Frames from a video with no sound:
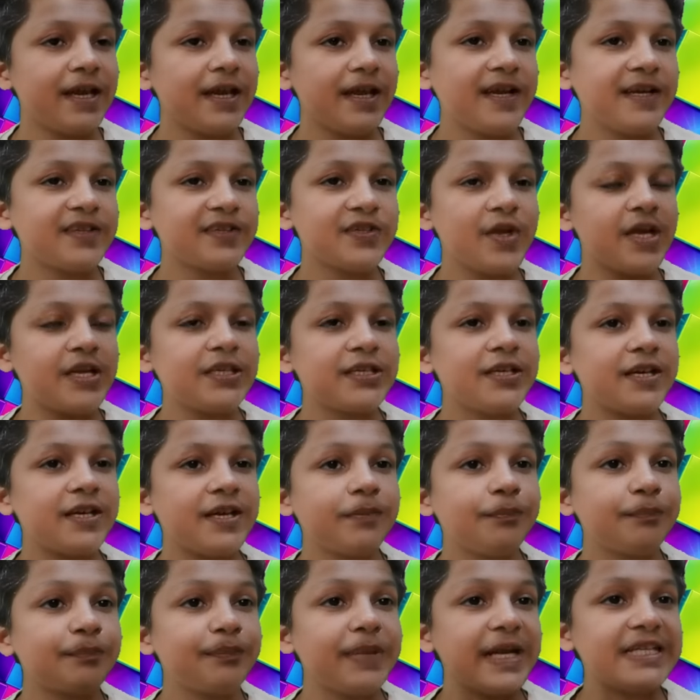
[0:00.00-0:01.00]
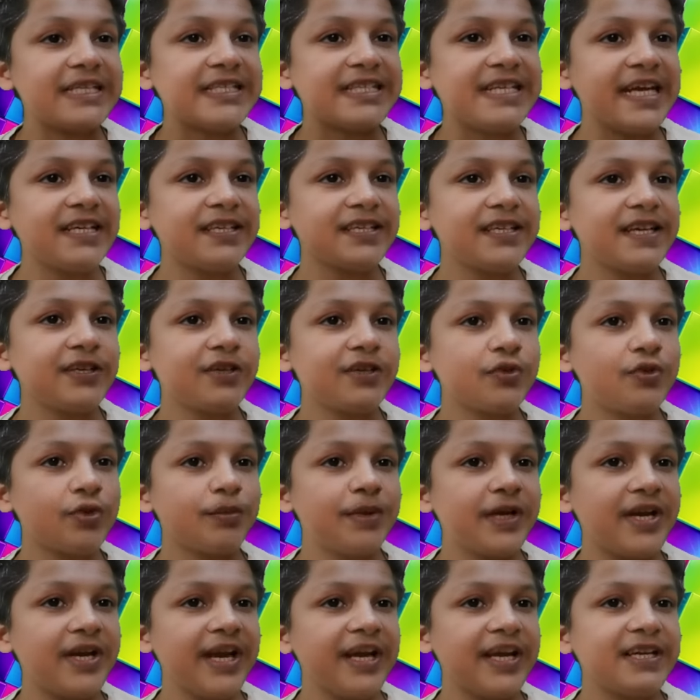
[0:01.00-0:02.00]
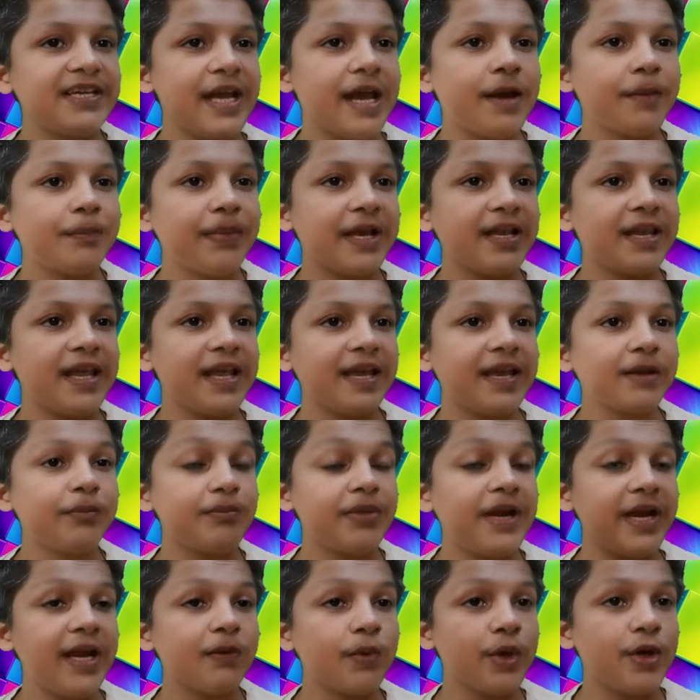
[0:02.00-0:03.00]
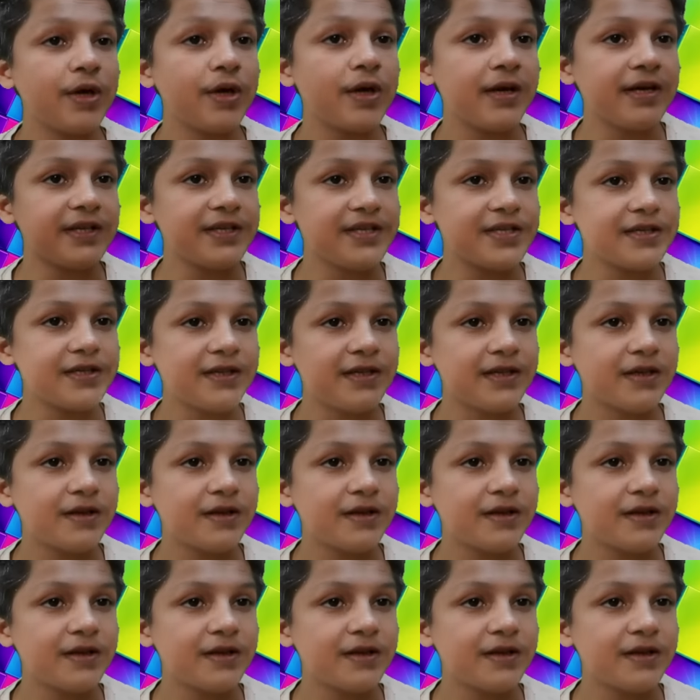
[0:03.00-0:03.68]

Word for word: It's not pretending to be great epic like Braveheart,